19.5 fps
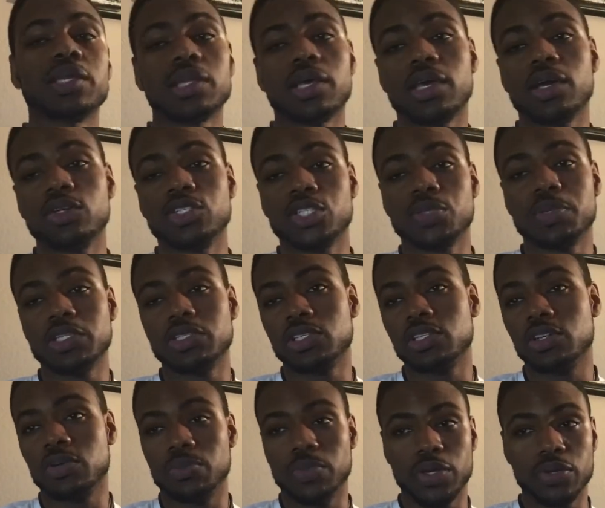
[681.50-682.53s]
in the
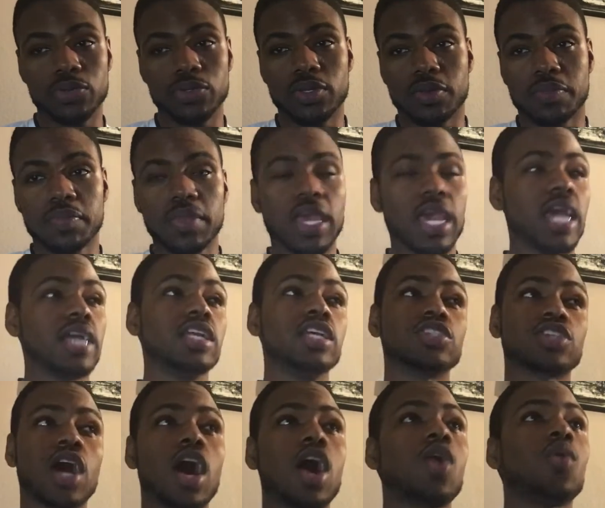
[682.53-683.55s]
LGBT community. And
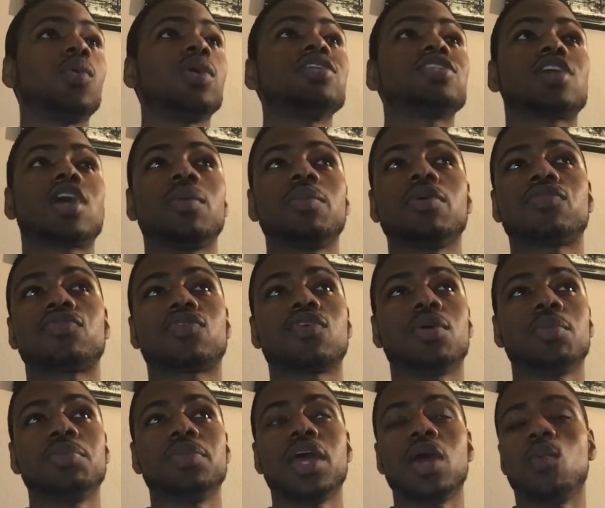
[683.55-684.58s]
it's always coming
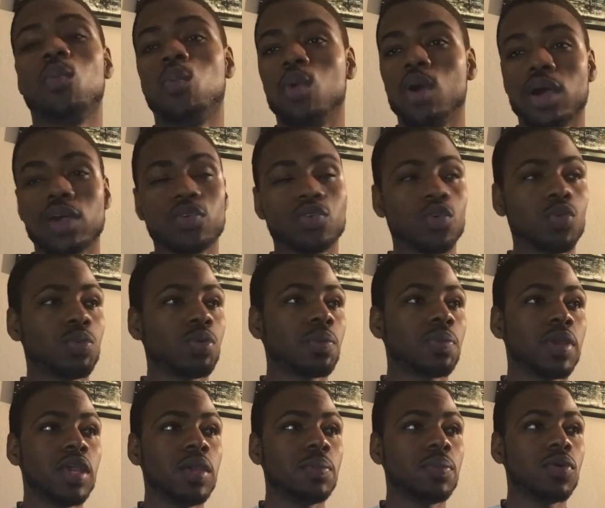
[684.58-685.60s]
from that one group of
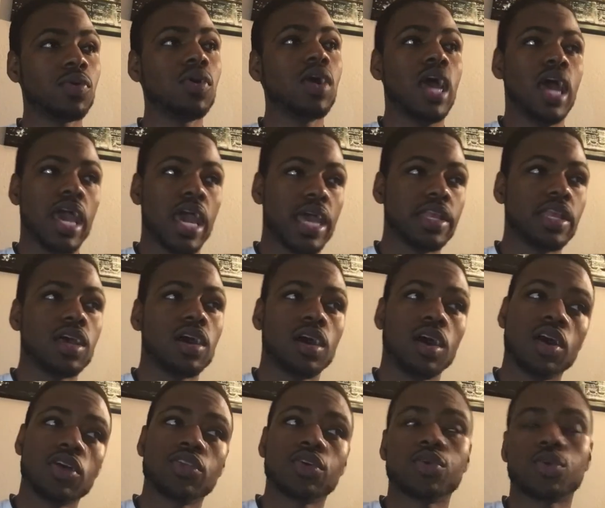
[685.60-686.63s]
people and that
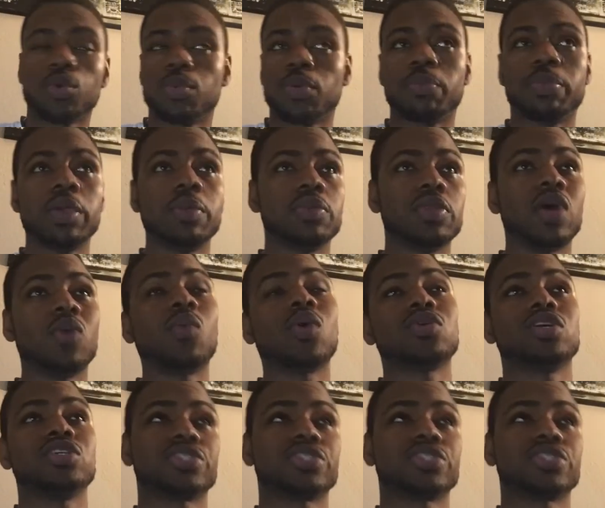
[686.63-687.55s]
other group of people that want to